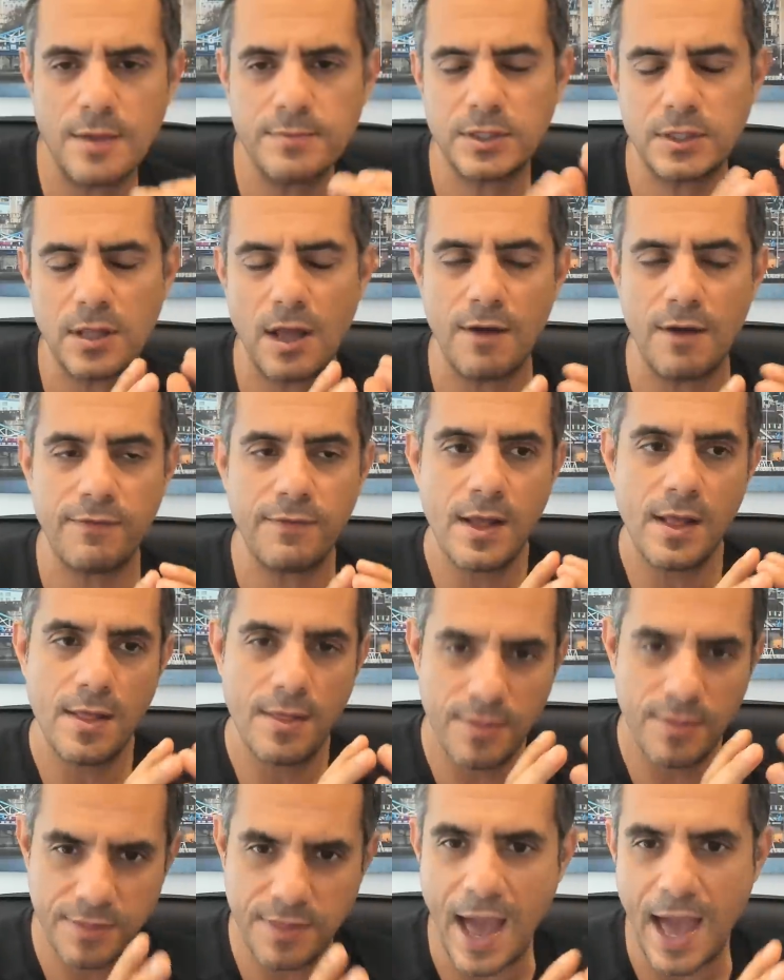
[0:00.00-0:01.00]
stuff,
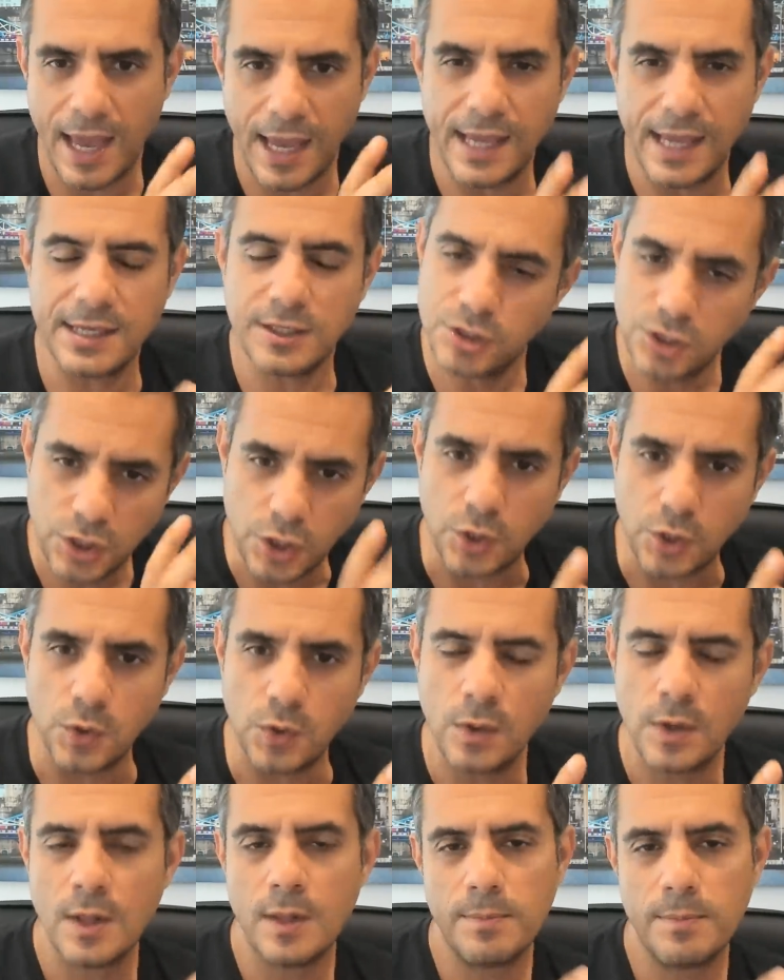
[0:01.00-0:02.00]
that is
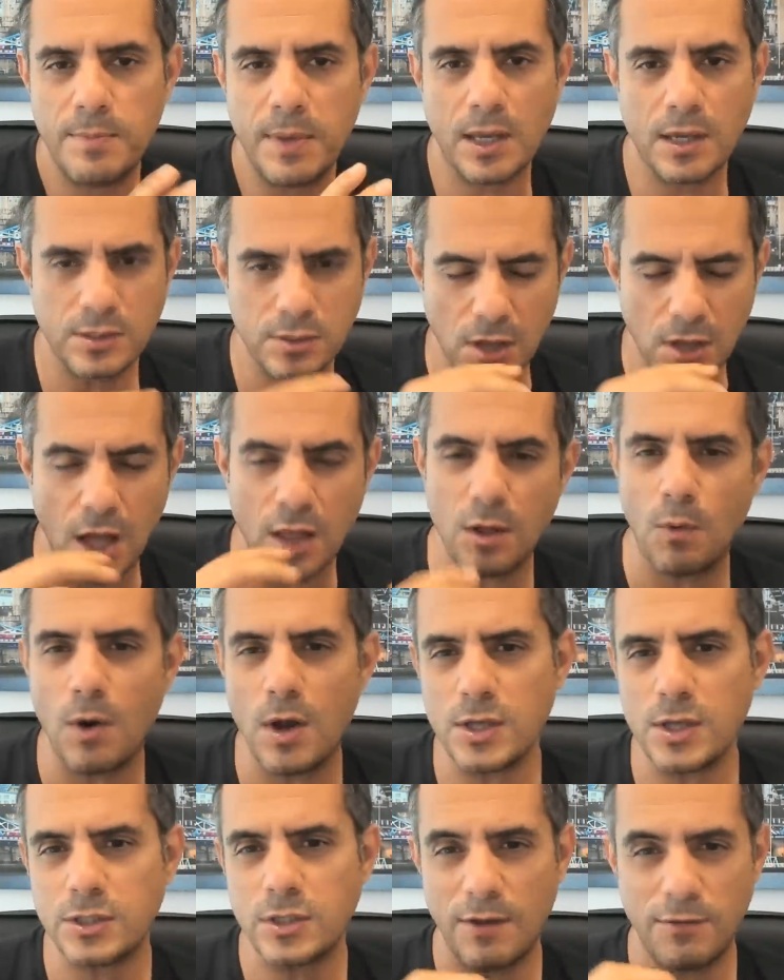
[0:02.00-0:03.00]
new, because
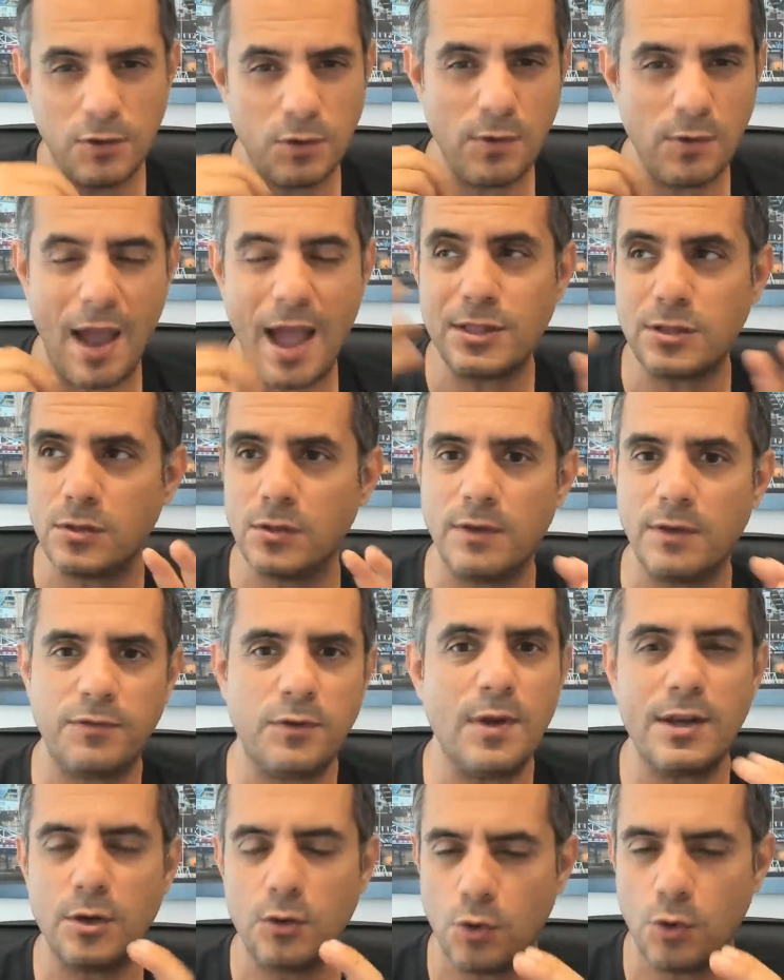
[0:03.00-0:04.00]
otherwise, if you had
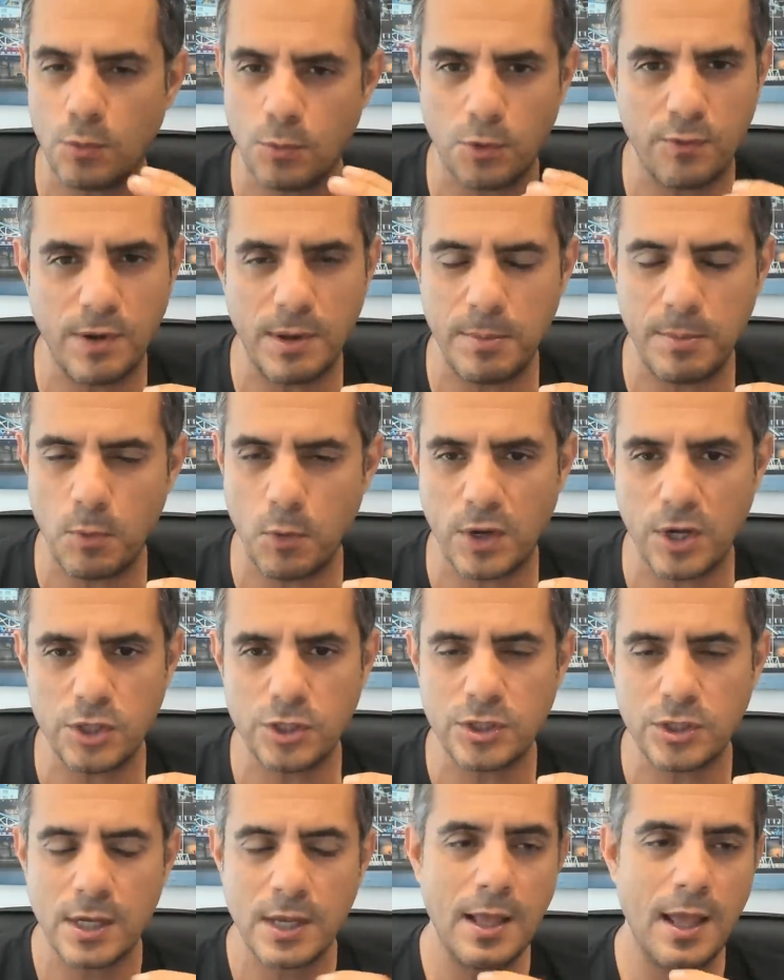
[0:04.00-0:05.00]
a normal
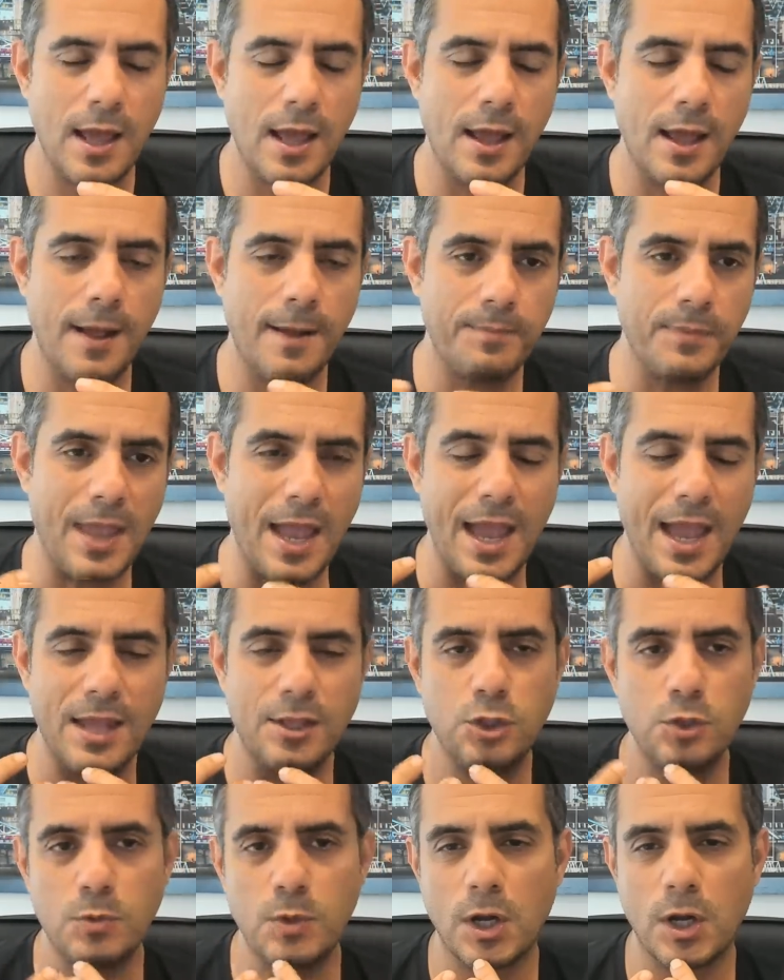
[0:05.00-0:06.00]
remortgage
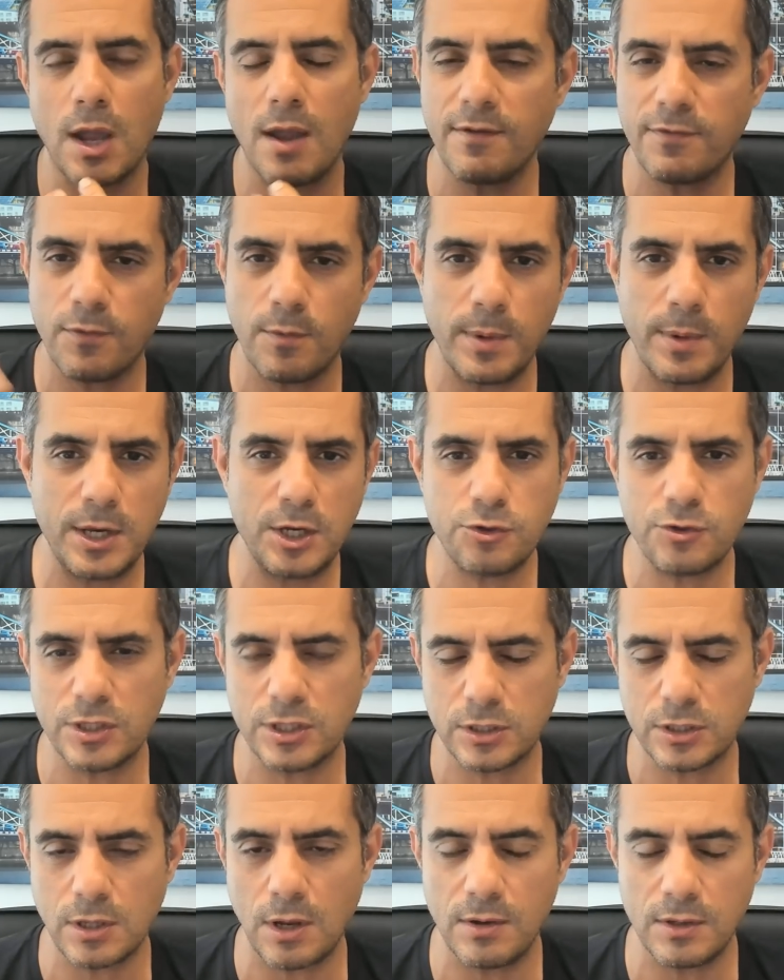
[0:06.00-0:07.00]
and you were going from an
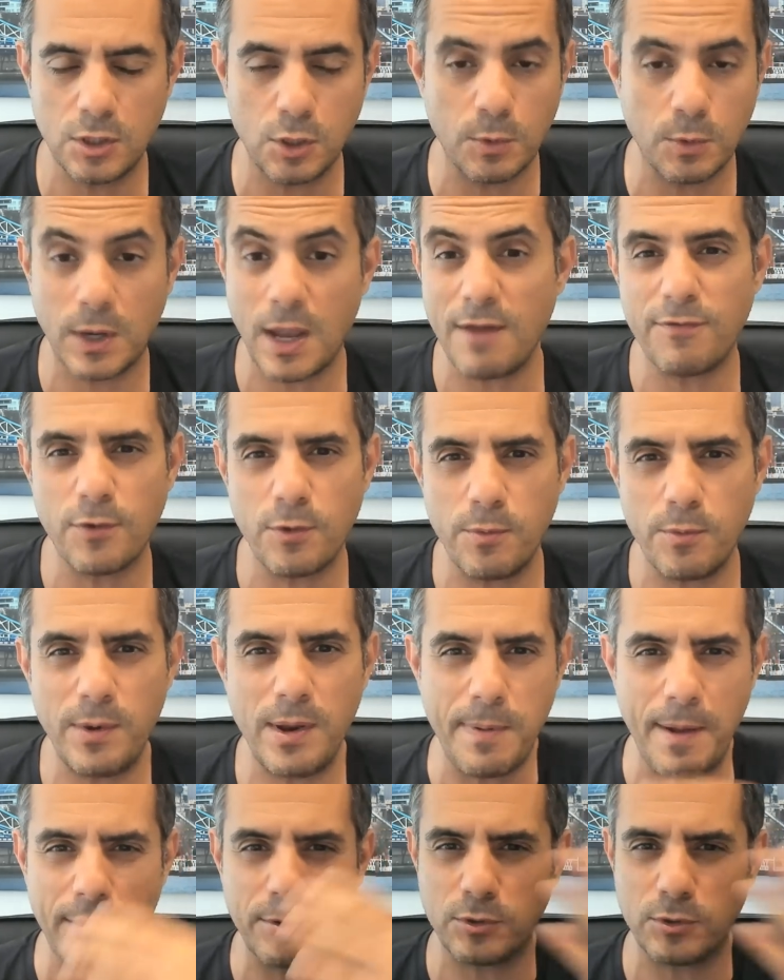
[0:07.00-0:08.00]
interest, you were going from a
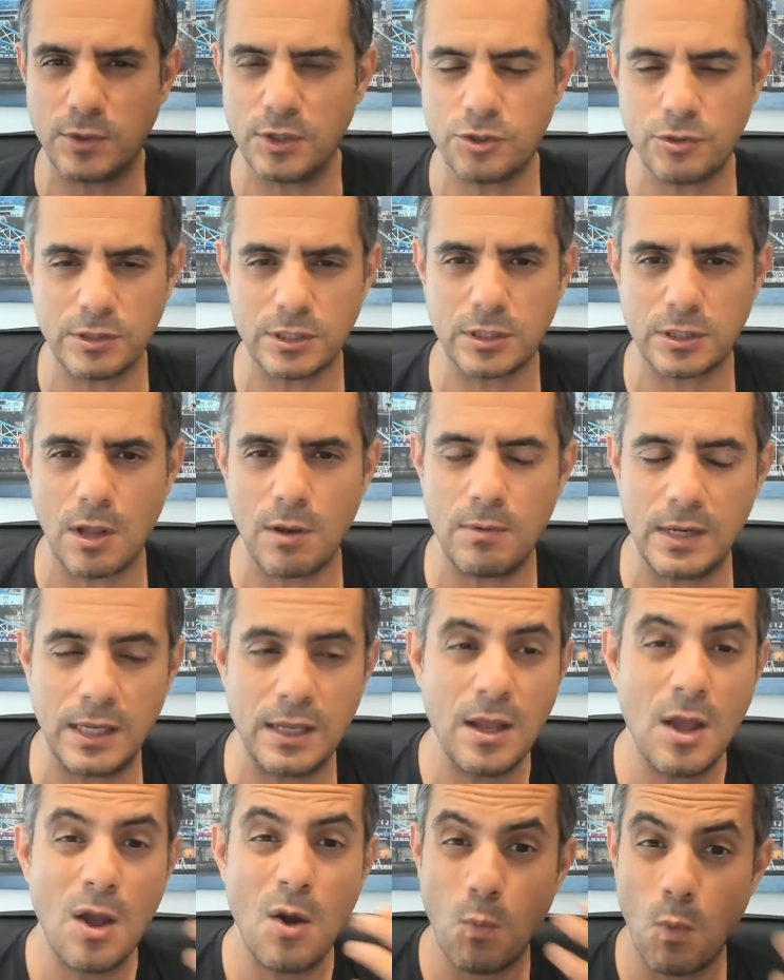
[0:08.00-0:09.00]
repayment to interest
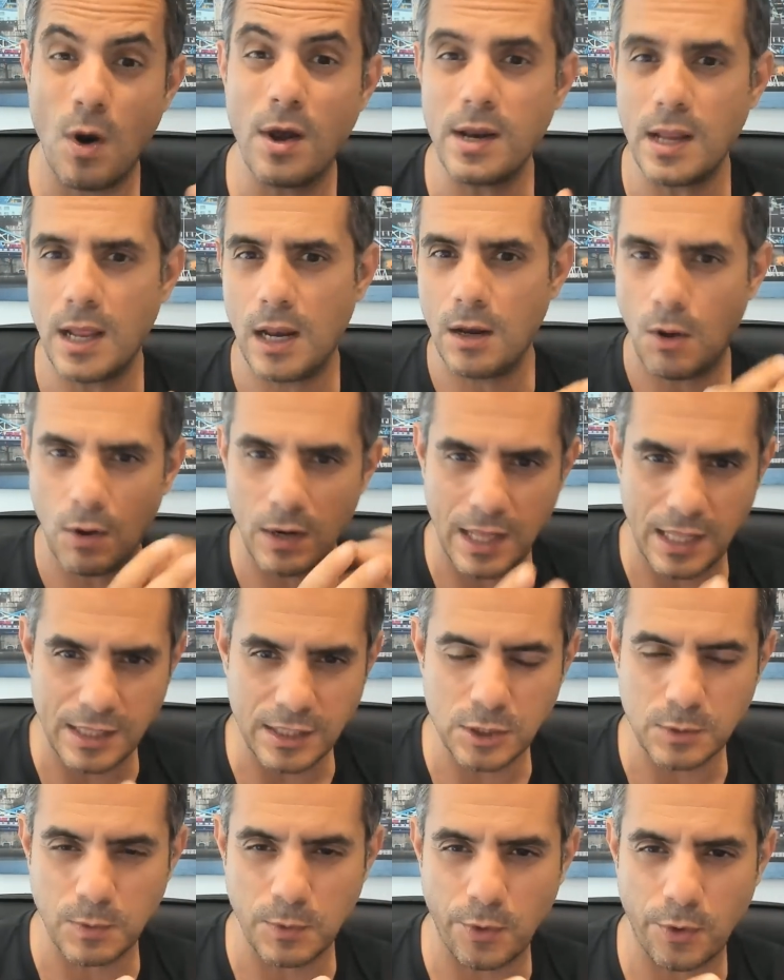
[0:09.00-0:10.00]
only. One, a lot of
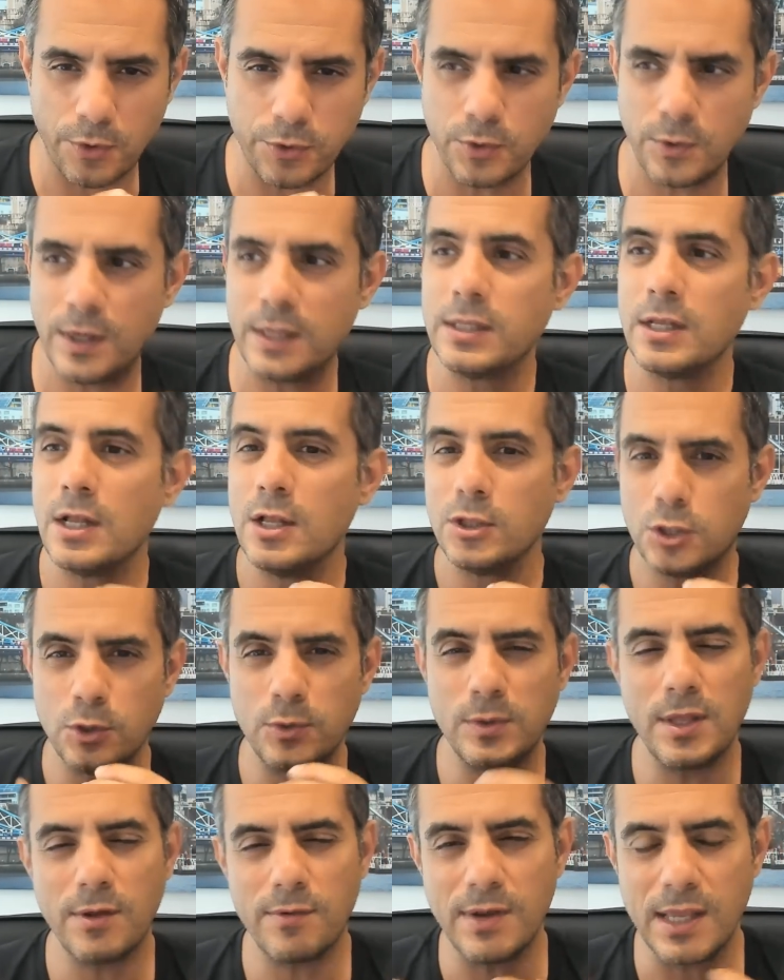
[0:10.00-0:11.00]
lenders will not do it.
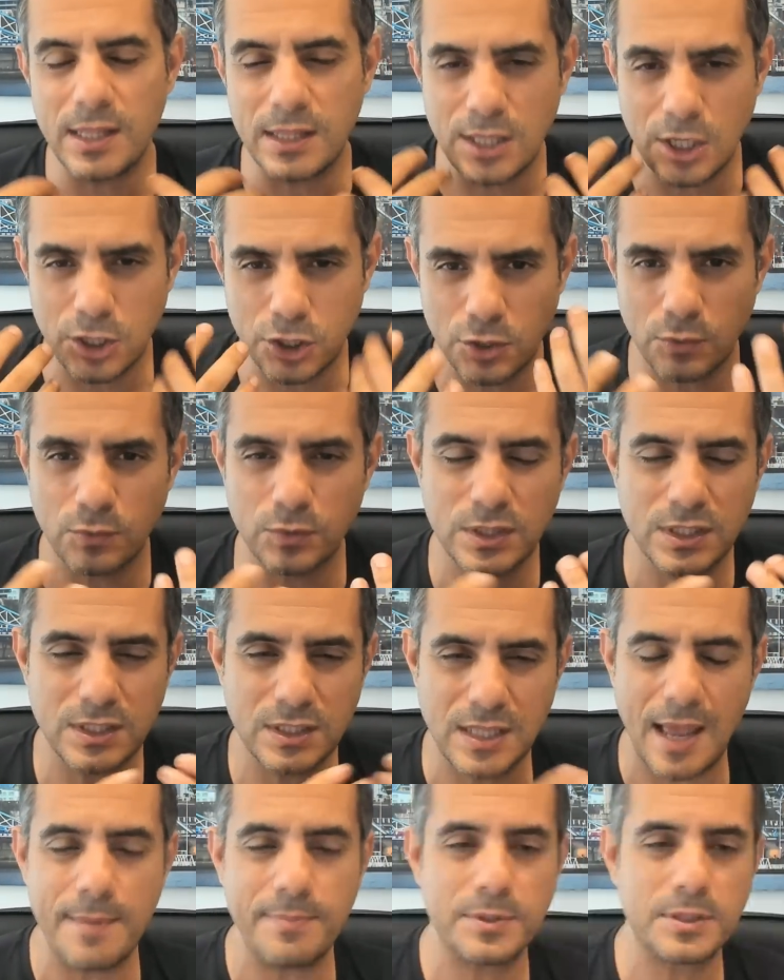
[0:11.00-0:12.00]
Two, there are additional
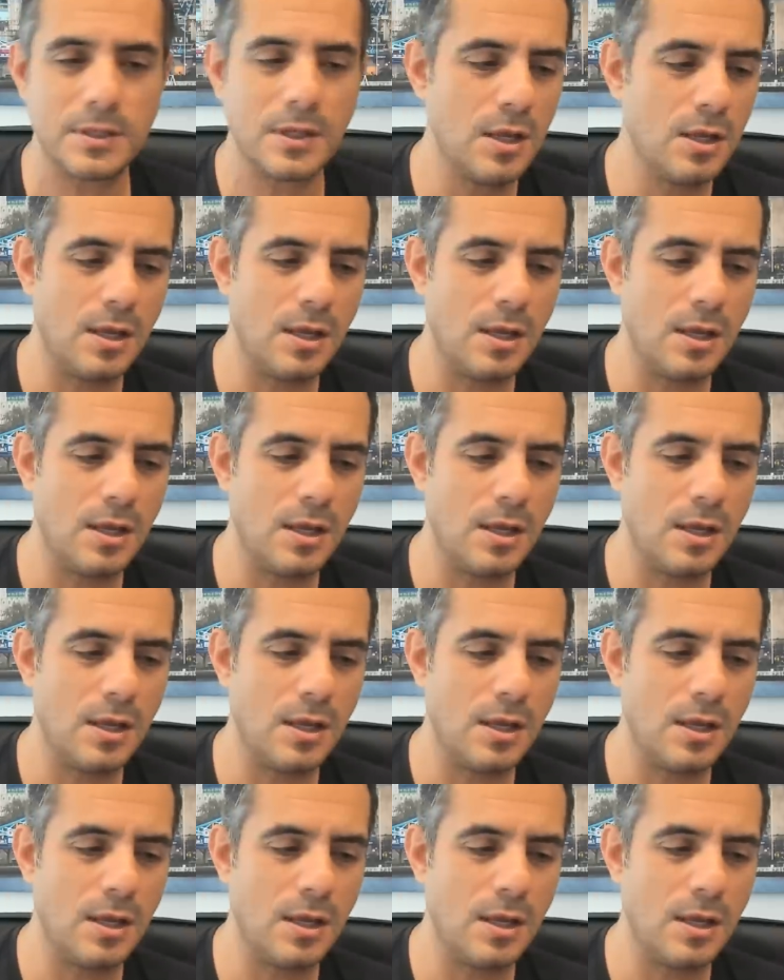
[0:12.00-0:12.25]
steps.